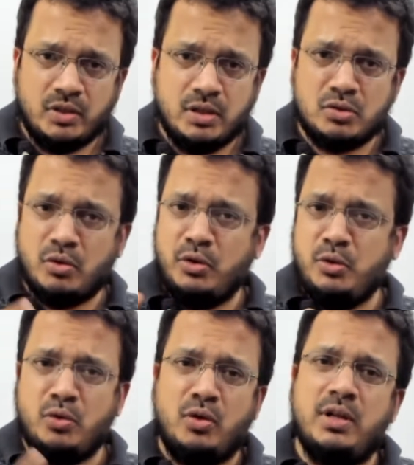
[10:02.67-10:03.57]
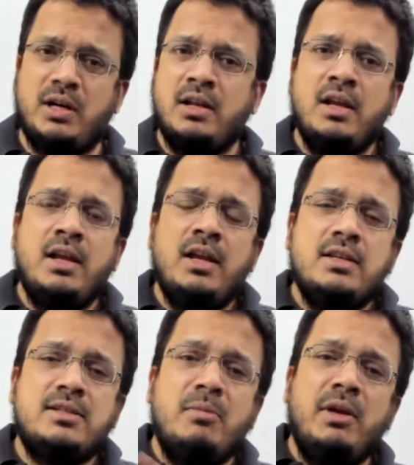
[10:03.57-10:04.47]
So you know that
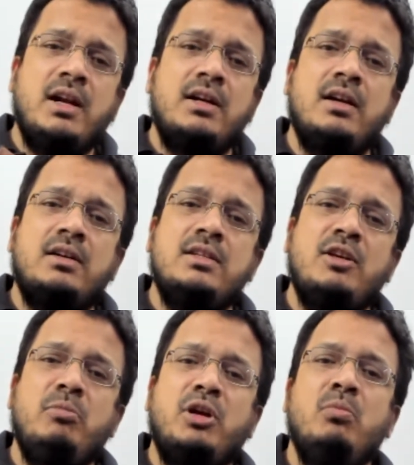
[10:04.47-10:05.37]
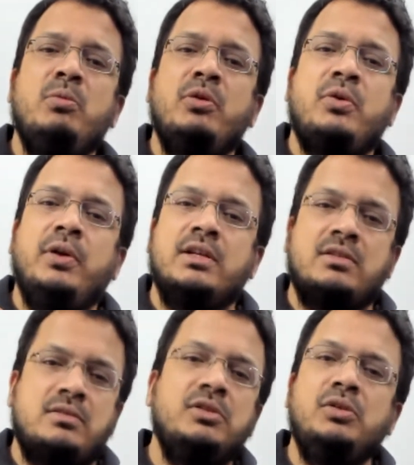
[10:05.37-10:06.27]
semiconductors have become
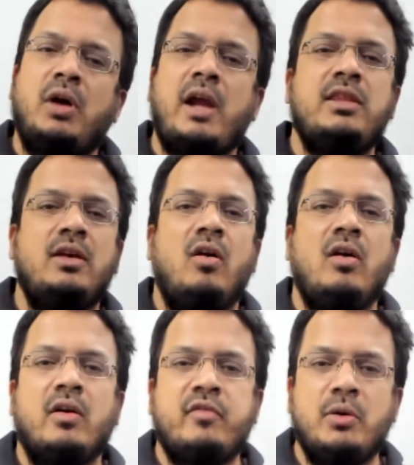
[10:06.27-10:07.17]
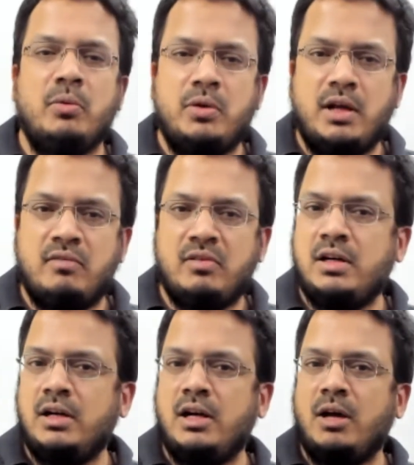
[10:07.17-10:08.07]
ubiquitous. I think all of you would have
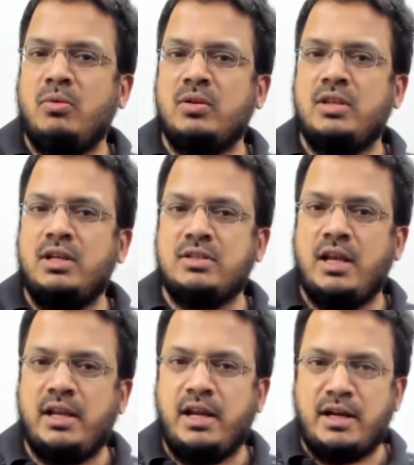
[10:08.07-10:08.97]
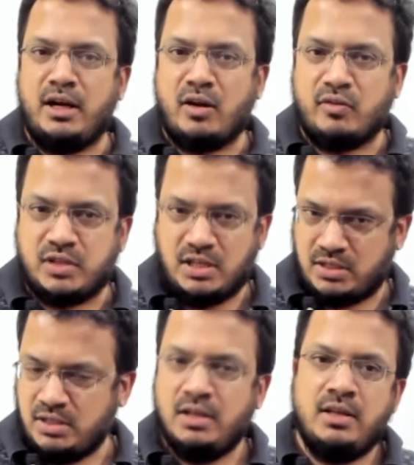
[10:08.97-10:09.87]
heard about things like Internet of Things.